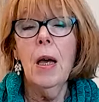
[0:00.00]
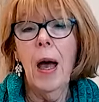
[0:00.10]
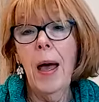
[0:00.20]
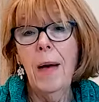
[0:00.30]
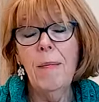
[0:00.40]

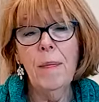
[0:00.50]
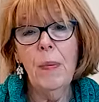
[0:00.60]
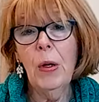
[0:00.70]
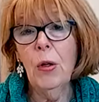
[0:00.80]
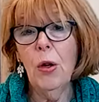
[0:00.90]
um,
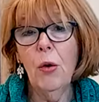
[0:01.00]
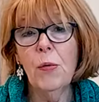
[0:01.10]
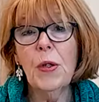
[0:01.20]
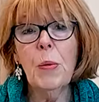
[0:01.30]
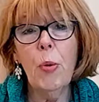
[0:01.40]
you know,
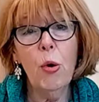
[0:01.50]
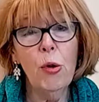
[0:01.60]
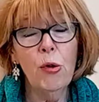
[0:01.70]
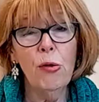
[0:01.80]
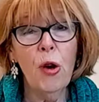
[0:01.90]

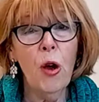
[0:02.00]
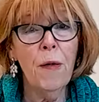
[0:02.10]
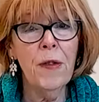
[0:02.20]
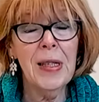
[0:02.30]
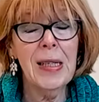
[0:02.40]
support your
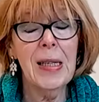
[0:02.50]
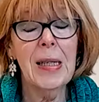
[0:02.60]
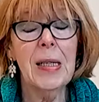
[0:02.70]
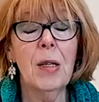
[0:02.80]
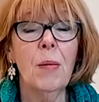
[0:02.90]
nervous
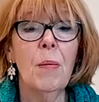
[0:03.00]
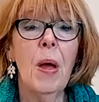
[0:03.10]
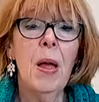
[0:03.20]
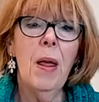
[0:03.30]
system.